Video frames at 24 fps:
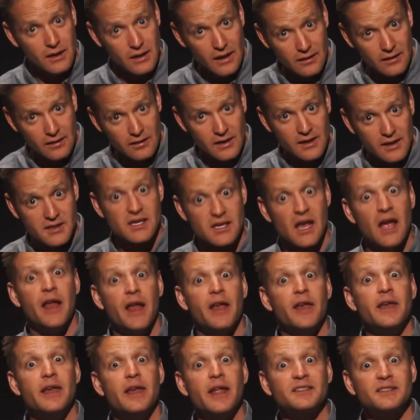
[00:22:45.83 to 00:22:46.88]
Get this.
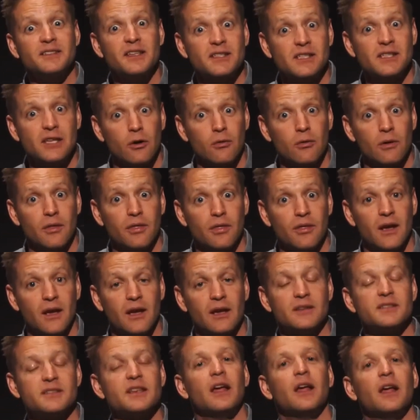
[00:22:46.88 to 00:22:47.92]
Necessary
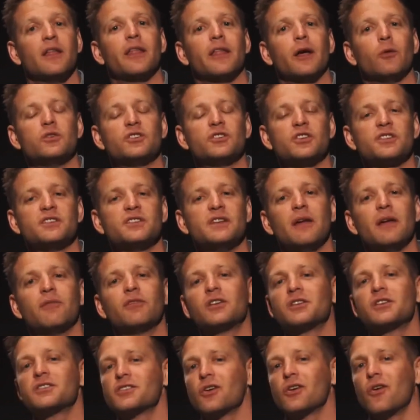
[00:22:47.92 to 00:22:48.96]
things. They were just never
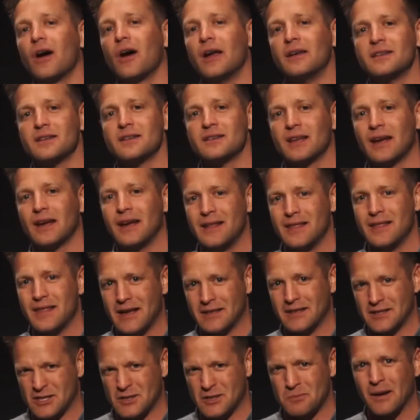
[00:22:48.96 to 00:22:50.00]
designed to take
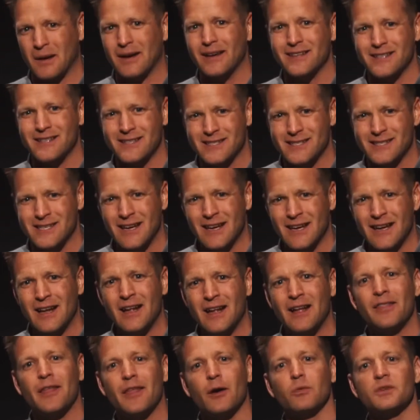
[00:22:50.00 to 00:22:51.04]
that space
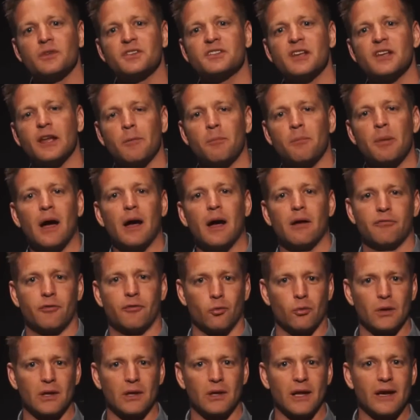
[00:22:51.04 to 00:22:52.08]
that was set apart
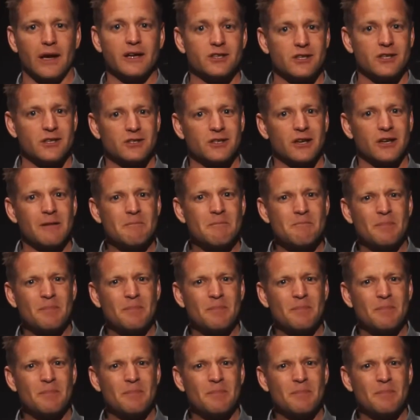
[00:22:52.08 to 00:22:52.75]
for relationship.